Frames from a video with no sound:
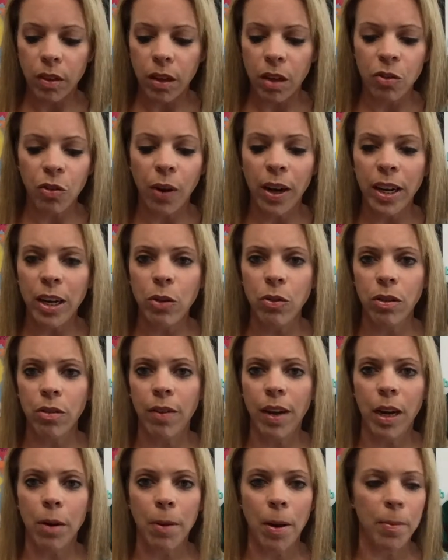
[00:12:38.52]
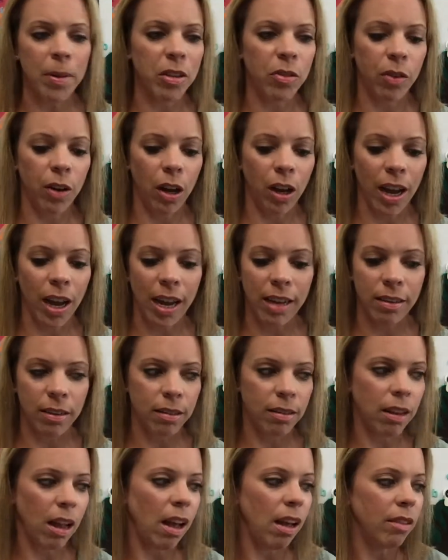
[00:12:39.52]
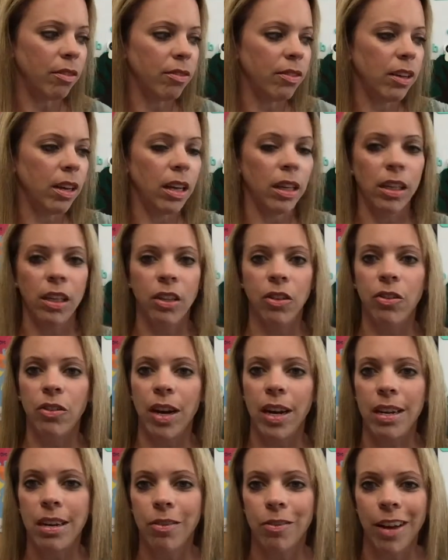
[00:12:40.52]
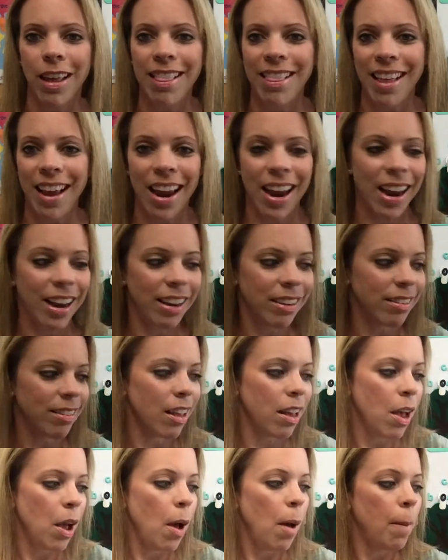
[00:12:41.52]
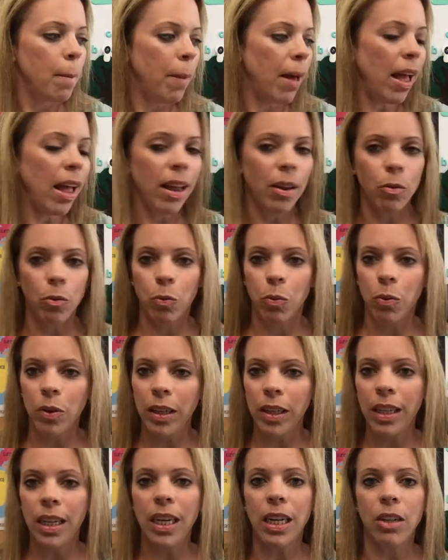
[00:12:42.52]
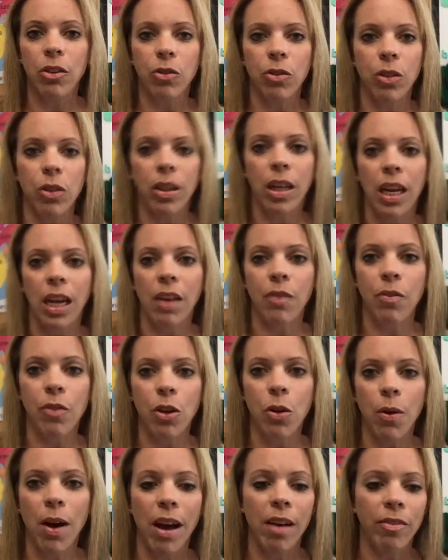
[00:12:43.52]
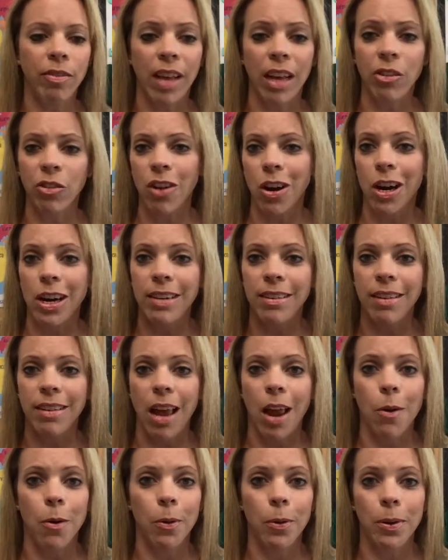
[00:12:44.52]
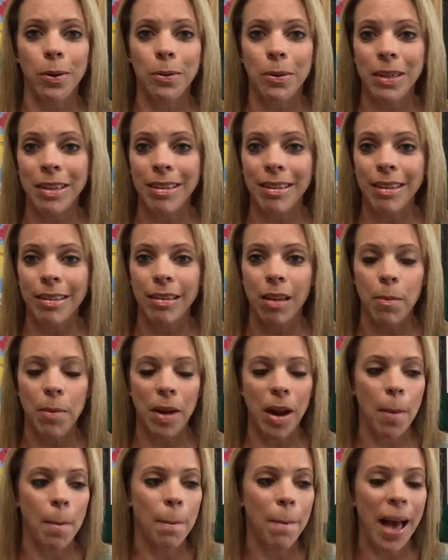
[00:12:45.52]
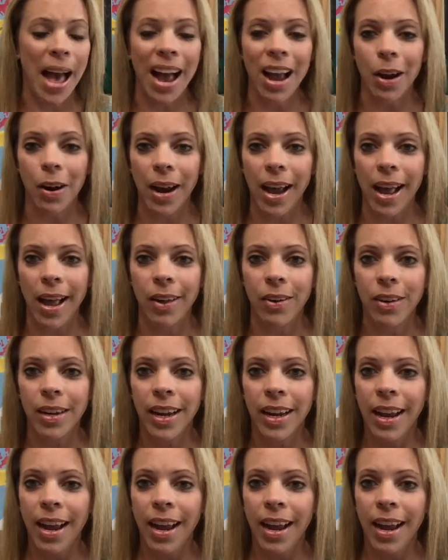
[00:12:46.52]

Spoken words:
So I use the finger puppets for all kinds of stuff to illustrate different things. But really and truly, if you have flashcards and a reward system and a background